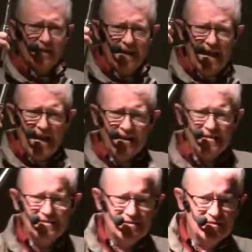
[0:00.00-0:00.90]
in a
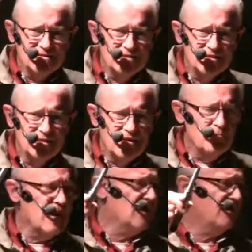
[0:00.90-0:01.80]
man?
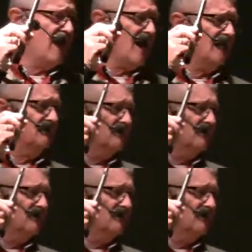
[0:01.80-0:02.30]
If I had,